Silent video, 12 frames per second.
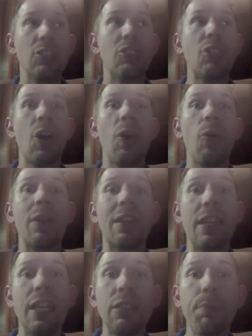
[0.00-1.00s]
So, with
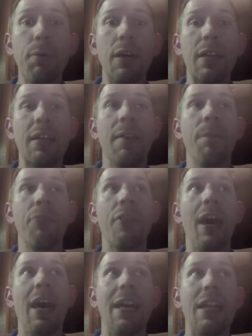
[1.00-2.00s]
this book,
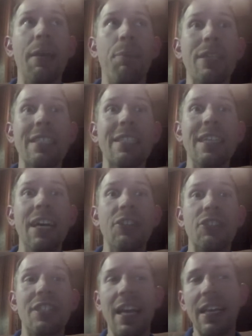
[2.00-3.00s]
uh, it brings to
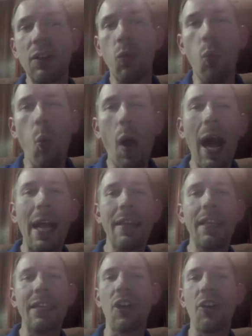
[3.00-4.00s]
understanding why
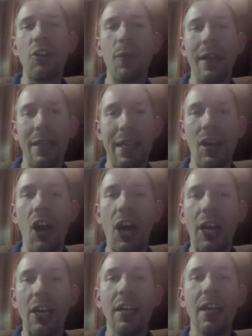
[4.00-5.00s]
things are the way they
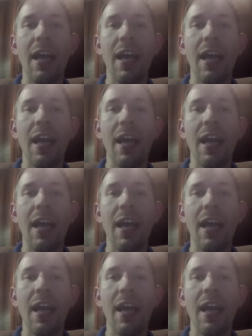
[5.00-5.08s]
are,